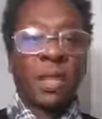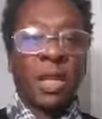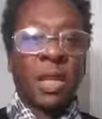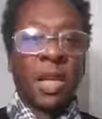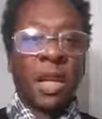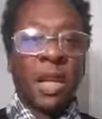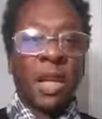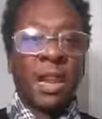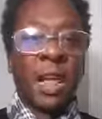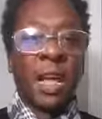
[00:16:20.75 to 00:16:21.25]

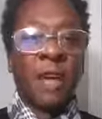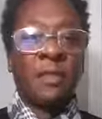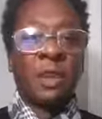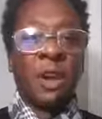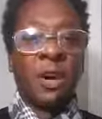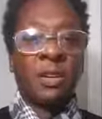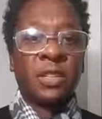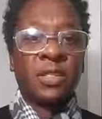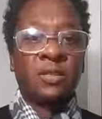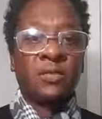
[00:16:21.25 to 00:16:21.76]
and having
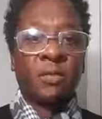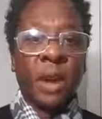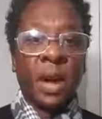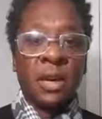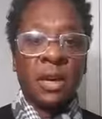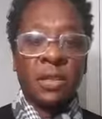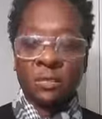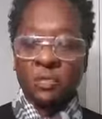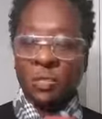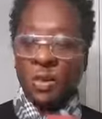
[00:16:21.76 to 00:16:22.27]
all these
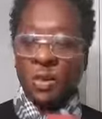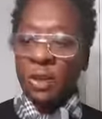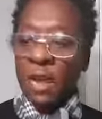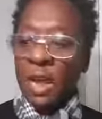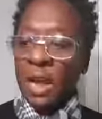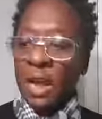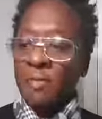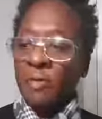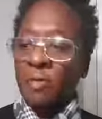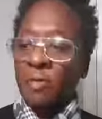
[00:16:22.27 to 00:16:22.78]
rights. Well, you
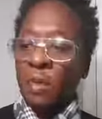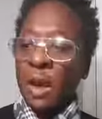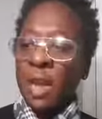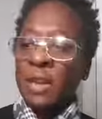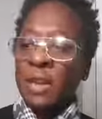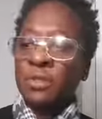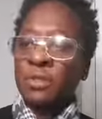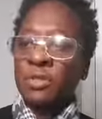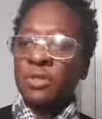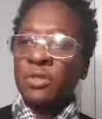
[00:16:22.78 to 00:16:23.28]
have the right
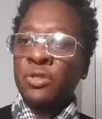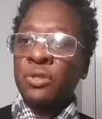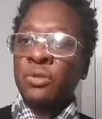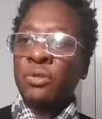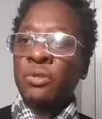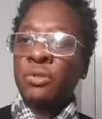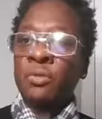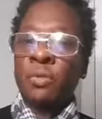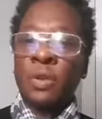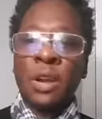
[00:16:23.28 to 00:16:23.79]
to
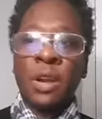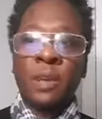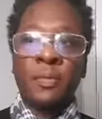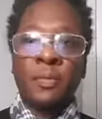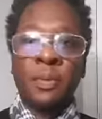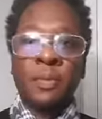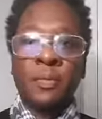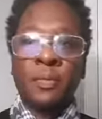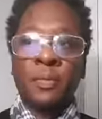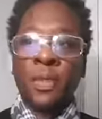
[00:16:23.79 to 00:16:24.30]
choose whatever.
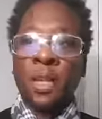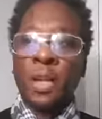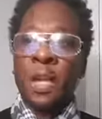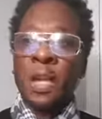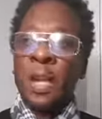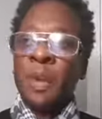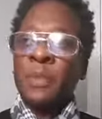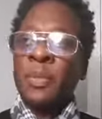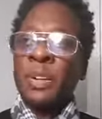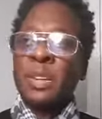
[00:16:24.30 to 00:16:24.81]

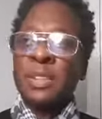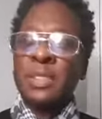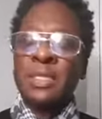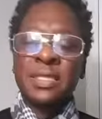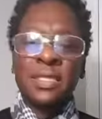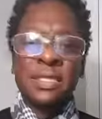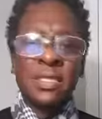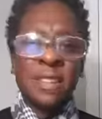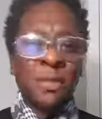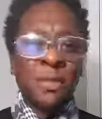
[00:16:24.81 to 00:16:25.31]
But it's
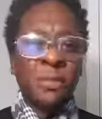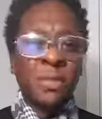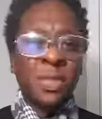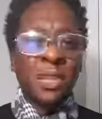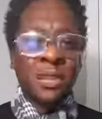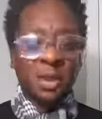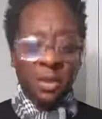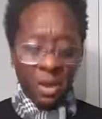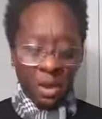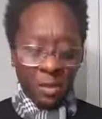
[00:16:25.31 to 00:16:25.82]

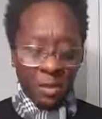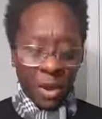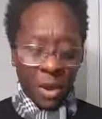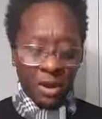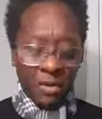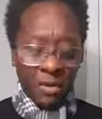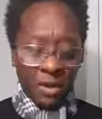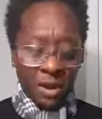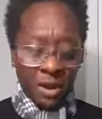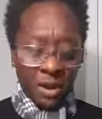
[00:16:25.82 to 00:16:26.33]
something
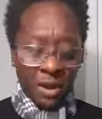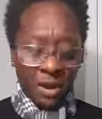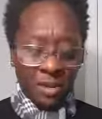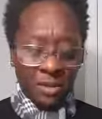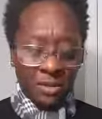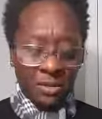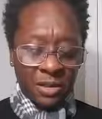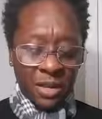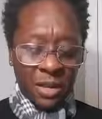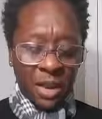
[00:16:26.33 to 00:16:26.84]
about
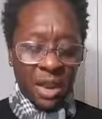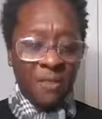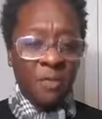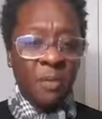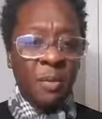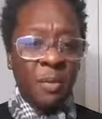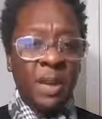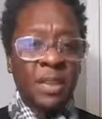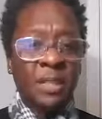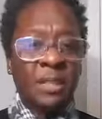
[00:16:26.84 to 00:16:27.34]
us that
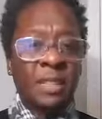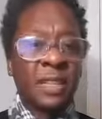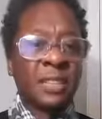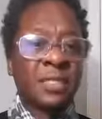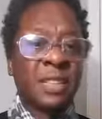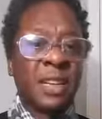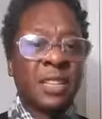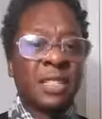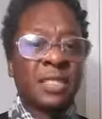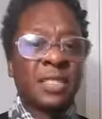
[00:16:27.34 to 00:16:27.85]
everybody thinks
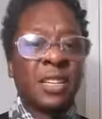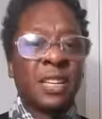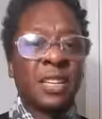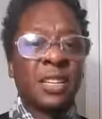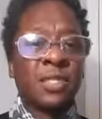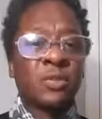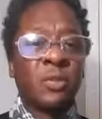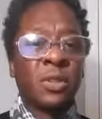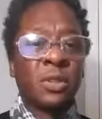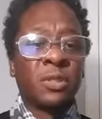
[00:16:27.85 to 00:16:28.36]
they can tell
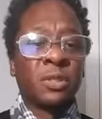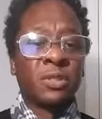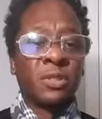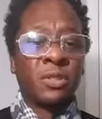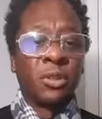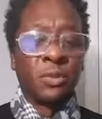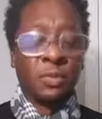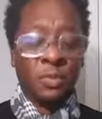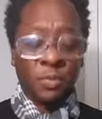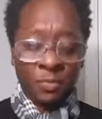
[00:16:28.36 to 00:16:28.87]
us what to
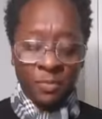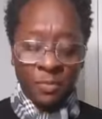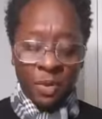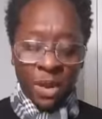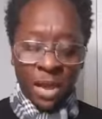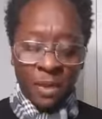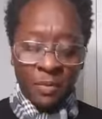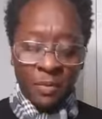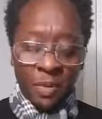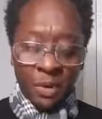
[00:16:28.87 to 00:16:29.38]
do,
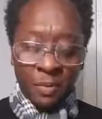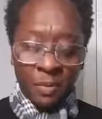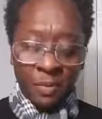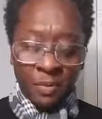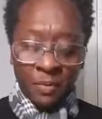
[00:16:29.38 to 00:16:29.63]
black people.